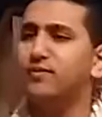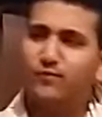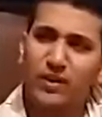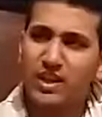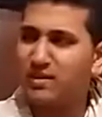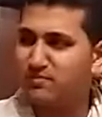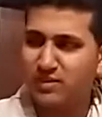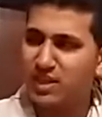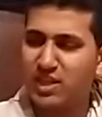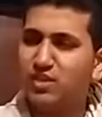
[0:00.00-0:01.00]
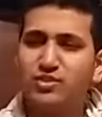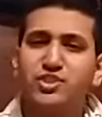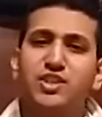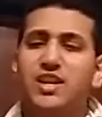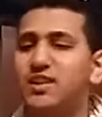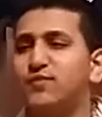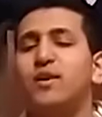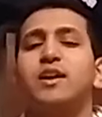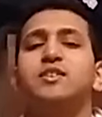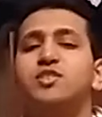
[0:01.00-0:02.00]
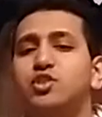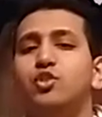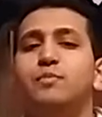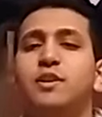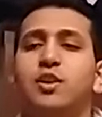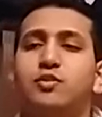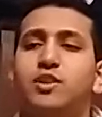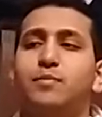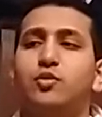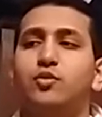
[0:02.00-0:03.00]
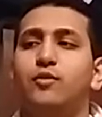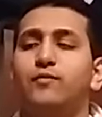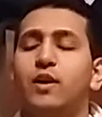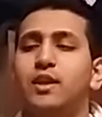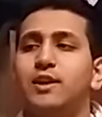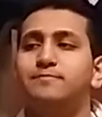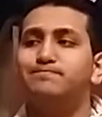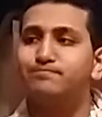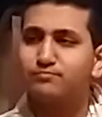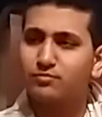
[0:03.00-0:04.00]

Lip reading: fucking heel shit is fucking stupid. Your typical fucking,